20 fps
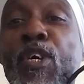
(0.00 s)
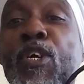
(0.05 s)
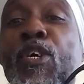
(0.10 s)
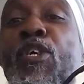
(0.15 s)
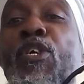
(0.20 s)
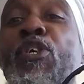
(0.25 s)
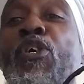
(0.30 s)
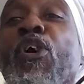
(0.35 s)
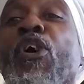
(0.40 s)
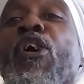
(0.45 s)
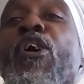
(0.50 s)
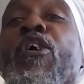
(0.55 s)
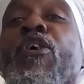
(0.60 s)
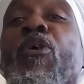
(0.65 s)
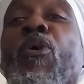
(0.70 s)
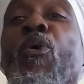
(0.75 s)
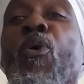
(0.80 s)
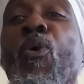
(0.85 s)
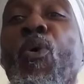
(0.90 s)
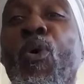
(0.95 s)
your
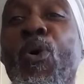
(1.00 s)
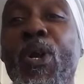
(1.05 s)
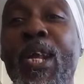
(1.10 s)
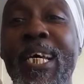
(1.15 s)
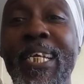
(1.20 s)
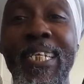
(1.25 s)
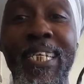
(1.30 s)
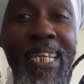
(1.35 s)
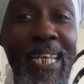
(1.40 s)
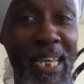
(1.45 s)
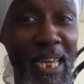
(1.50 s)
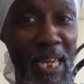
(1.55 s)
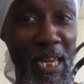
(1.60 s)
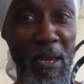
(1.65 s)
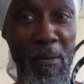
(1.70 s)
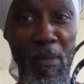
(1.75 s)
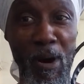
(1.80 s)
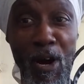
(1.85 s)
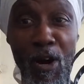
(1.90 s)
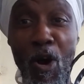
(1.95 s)
goal and
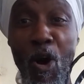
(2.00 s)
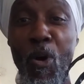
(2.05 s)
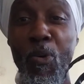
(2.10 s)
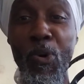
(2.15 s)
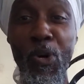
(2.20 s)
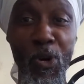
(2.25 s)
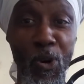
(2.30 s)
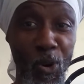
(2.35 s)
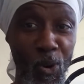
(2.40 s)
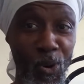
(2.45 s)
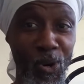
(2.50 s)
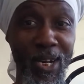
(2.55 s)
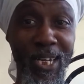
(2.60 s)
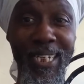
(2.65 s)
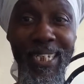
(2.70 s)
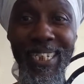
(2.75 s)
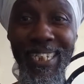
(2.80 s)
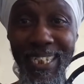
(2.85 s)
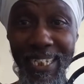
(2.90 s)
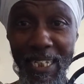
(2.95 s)
aim, or our goal
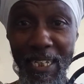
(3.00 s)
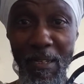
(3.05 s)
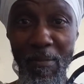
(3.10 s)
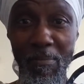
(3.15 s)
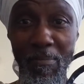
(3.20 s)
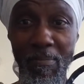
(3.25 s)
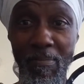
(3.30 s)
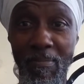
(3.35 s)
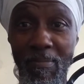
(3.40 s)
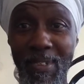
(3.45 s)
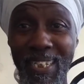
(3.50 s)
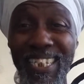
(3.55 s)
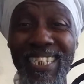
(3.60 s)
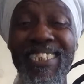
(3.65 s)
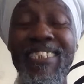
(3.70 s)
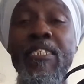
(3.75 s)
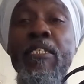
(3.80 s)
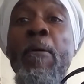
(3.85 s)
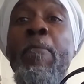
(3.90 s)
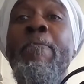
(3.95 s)
and aim,
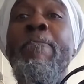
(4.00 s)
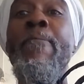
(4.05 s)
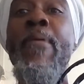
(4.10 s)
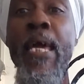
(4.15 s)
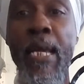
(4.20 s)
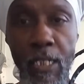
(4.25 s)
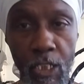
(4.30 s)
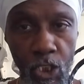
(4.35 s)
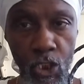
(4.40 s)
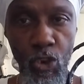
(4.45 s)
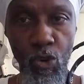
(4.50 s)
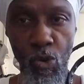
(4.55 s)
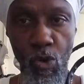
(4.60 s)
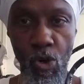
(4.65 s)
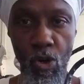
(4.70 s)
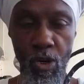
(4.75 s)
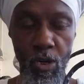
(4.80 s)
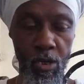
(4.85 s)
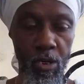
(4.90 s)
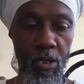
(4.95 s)
is to make
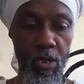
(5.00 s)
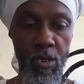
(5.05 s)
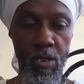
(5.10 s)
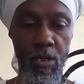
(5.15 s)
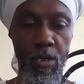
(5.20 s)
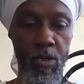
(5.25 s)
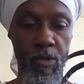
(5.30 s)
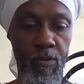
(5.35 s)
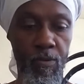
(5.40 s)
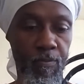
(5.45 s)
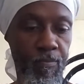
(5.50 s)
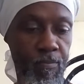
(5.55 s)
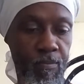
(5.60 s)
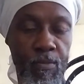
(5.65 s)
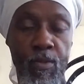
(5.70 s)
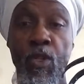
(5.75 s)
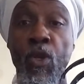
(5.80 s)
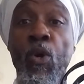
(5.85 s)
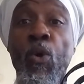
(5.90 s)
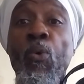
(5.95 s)
sure
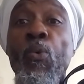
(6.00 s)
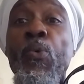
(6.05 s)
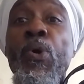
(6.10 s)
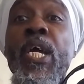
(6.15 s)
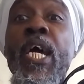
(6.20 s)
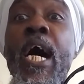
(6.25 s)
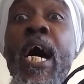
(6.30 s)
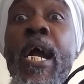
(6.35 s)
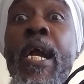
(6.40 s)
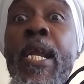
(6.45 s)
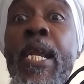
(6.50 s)
we are